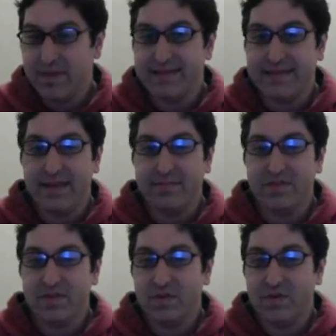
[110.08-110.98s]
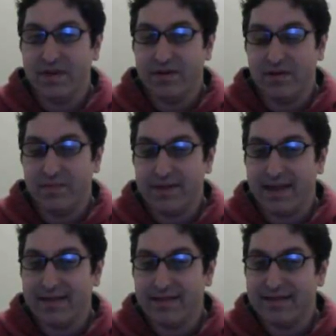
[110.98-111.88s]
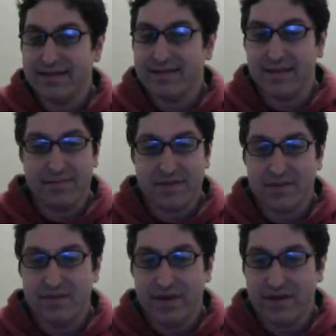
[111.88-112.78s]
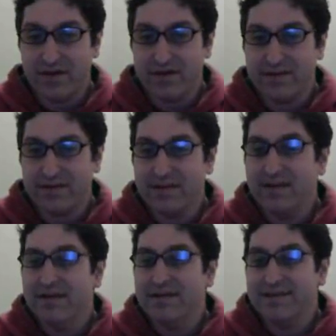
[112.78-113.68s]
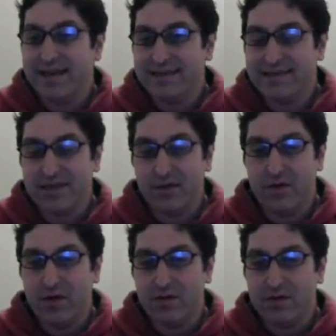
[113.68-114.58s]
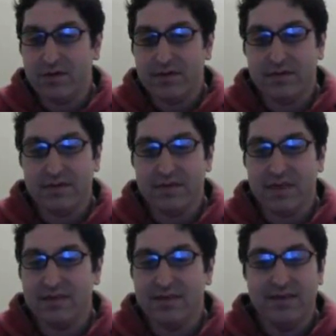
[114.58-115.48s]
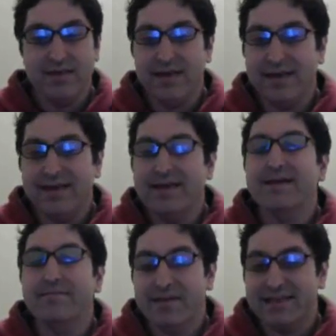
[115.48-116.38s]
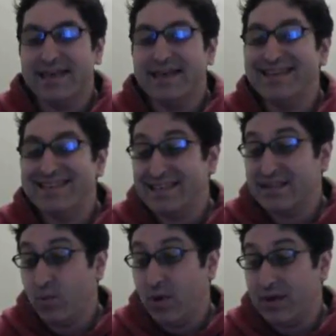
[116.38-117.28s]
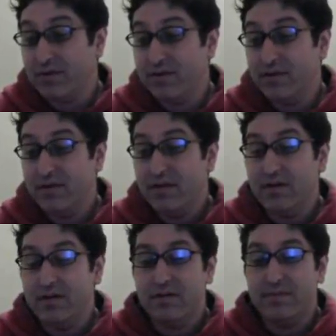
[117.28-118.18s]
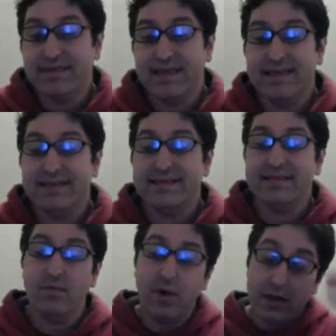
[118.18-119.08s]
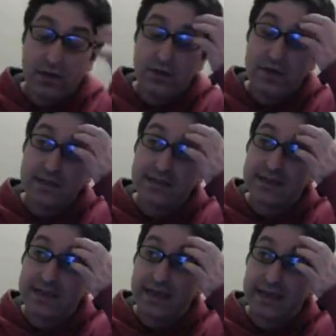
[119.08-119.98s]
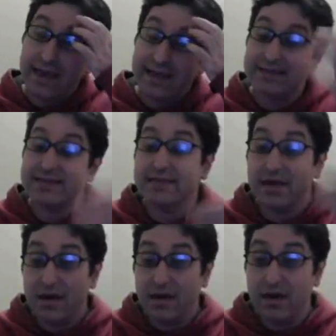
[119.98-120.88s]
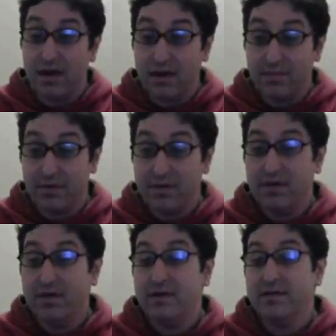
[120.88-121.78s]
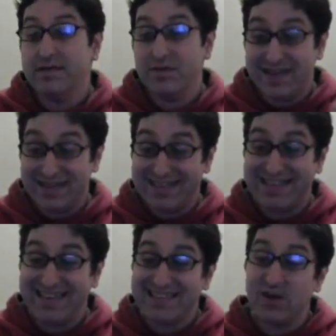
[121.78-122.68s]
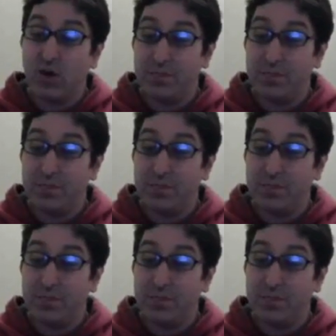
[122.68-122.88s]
There's a number 2 hero, but that number 2 hero takes so long. So Mercedes is the one. Mercedes is the one you need to get and star her up. So get 6